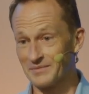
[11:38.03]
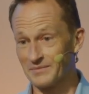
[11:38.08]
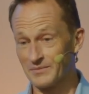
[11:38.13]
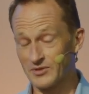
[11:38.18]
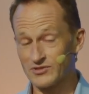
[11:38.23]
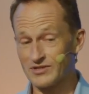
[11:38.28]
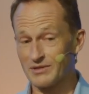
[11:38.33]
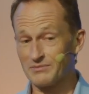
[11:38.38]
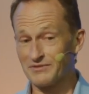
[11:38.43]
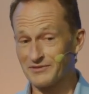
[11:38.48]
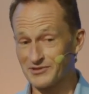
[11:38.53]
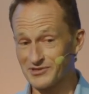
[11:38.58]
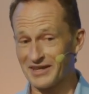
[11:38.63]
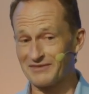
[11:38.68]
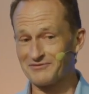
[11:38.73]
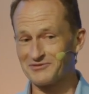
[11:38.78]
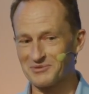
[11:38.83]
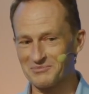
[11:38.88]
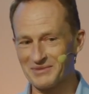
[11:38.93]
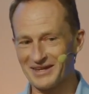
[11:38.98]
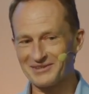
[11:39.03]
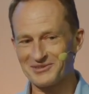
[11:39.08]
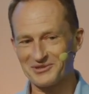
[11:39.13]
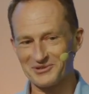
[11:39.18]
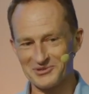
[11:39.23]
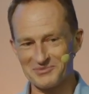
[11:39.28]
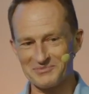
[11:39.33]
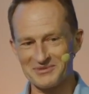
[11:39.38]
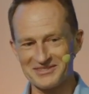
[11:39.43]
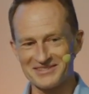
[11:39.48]
But some of us have to make
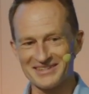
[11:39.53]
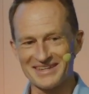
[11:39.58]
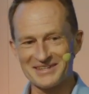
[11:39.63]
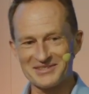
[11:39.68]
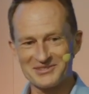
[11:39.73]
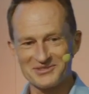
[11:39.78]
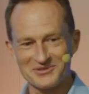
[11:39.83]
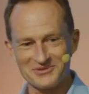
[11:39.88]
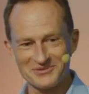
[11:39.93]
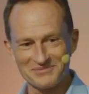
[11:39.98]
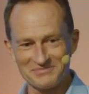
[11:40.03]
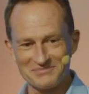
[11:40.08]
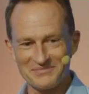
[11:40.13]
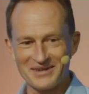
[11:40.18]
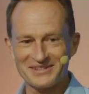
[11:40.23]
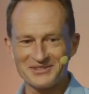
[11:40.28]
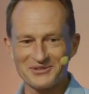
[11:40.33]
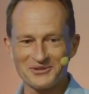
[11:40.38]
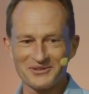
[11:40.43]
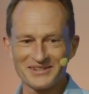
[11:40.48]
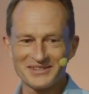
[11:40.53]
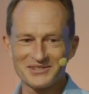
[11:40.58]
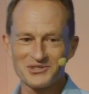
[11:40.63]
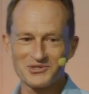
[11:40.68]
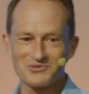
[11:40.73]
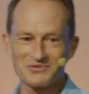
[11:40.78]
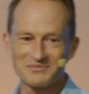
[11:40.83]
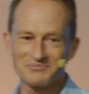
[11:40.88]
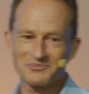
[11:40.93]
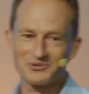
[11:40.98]
those mistakes to make the whole
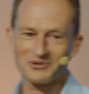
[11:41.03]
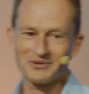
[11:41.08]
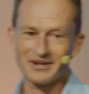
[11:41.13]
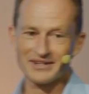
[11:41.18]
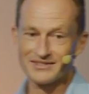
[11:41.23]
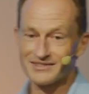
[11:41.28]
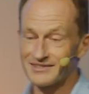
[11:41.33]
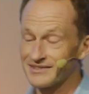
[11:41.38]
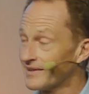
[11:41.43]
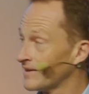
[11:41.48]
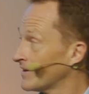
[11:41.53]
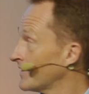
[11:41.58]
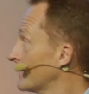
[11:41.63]
industry progress.